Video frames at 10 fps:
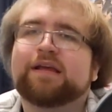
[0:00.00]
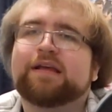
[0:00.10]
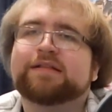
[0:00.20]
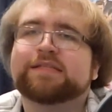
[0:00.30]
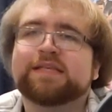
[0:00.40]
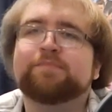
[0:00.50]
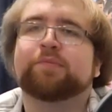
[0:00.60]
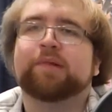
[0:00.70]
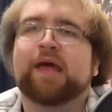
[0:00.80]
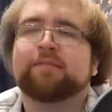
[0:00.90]
It's a simple
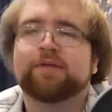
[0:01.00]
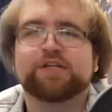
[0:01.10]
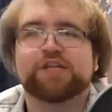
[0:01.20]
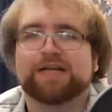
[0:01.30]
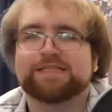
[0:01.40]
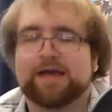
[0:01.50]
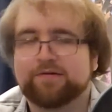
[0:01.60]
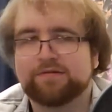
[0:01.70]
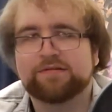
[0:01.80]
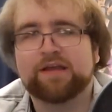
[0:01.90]
plan, but it checks
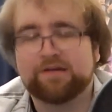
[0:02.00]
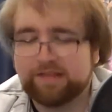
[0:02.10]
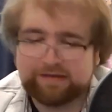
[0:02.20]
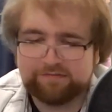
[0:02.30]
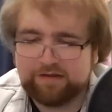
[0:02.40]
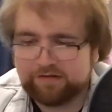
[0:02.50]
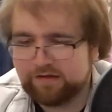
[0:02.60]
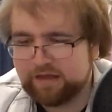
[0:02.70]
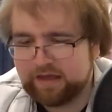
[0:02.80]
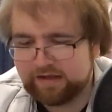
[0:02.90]
out. You know, like,
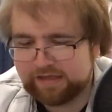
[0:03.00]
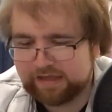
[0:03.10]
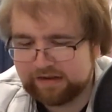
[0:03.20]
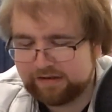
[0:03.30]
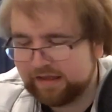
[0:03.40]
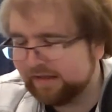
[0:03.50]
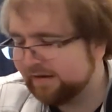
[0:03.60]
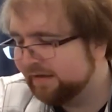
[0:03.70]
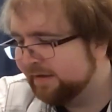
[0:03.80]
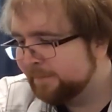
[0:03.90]
okay, I get it.
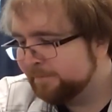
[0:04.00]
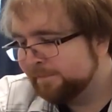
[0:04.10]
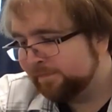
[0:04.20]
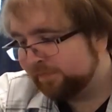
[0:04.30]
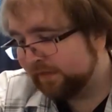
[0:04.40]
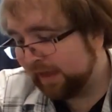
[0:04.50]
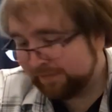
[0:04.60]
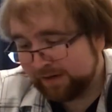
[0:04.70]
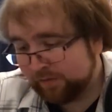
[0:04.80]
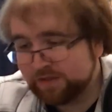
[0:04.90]
And, I
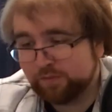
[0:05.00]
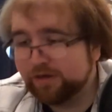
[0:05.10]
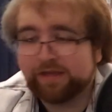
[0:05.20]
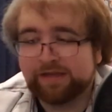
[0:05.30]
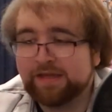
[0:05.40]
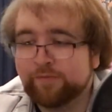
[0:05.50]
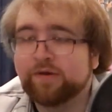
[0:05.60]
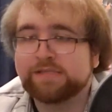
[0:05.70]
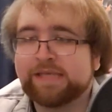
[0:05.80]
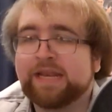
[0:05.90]
mean, it was working. He
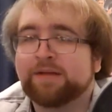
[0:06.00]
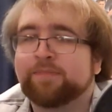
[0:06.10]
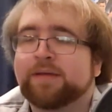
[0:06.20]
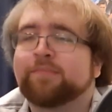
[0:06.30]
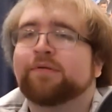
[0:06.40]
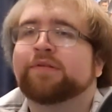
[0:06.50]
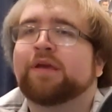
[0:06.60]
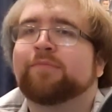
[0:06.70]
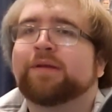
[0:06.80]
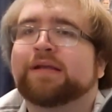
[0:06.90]
was getting people, you
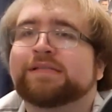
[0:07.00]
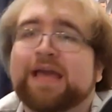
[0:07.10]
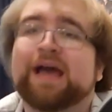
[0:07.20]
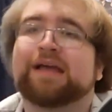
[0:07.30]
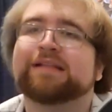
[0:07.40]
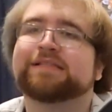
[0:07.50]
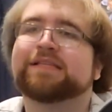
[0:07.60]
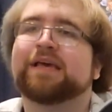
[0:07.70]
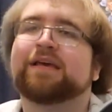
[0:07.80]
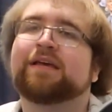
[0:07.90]
know, because, yeah,
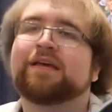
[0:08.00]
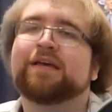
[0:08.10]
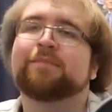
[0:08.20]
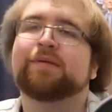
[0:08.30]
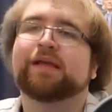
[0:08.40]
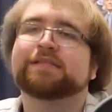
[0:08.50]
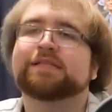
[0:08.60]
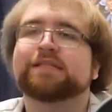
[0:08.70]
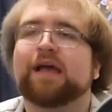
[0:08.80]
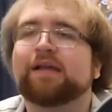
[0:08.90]
it's... Because
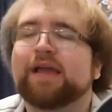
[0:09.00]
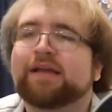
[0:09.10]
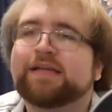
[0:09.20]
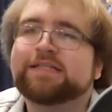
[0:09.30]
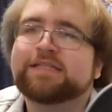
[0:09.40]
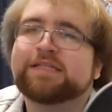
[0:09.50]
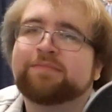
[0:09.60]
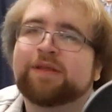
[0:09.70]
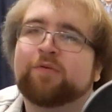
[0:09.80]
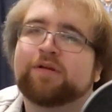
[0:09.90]
it's... I guess it's
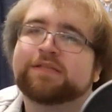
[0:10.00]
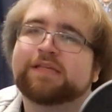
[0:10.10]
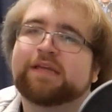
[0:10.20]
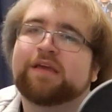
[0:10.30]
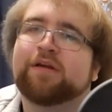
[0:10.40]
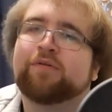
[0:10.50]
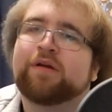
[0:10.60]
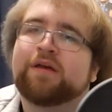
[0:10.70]
something where it's like, you know...